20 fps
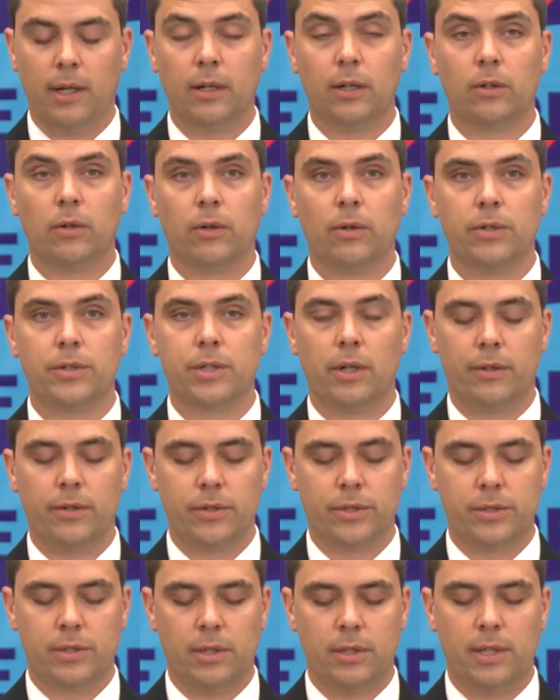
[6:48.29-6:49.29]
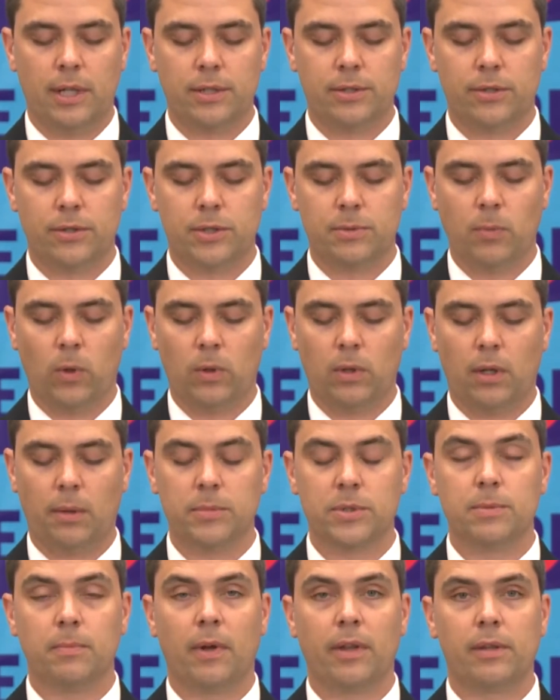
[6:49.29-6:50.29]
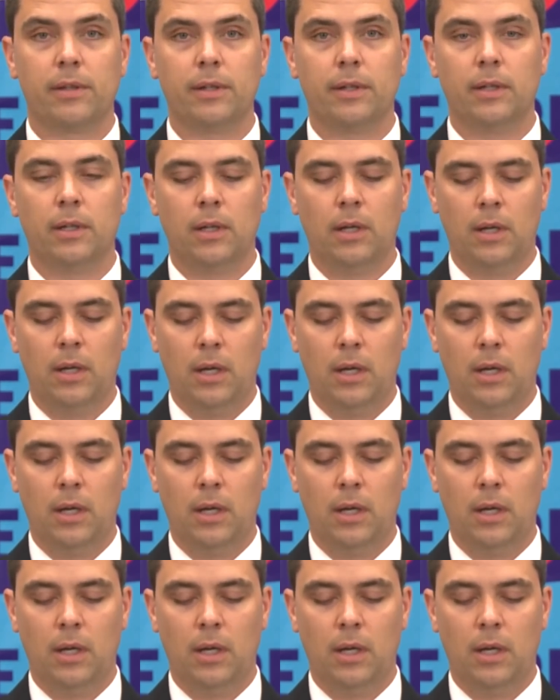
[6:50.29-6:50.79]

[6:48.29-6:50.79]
and encourage others to test their smoke alarms monthly